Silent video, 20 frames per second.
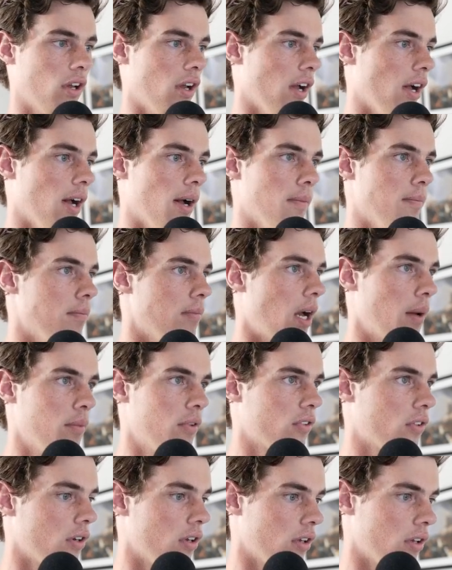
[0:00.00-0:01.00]
I'm
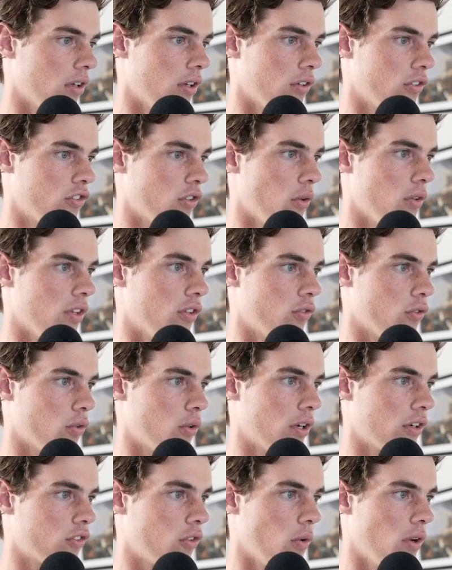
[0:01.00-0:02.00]
just going to show you this real
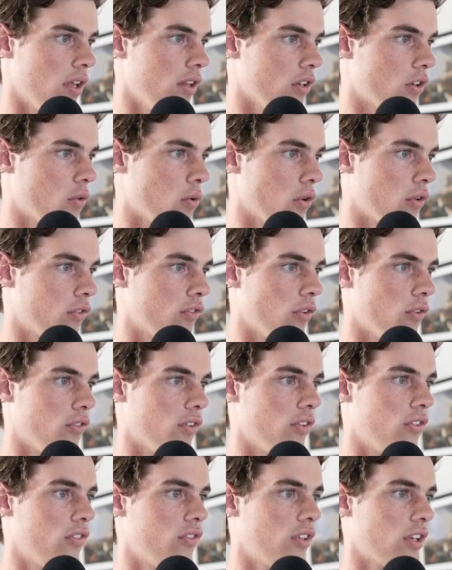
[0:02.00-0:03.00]
quick. So in the course, there's
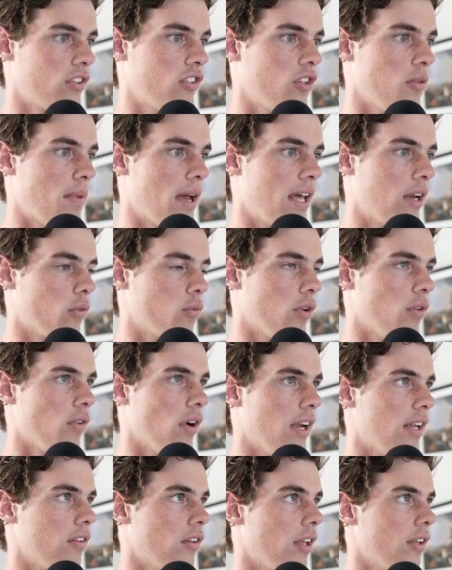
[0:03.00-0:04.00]
this systematic
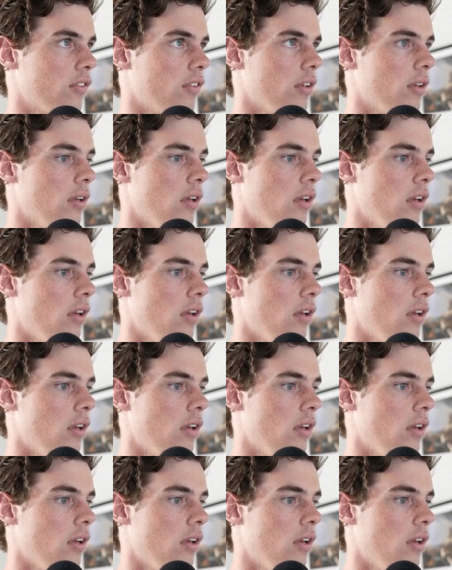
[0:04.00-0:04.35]
rewriting lesson.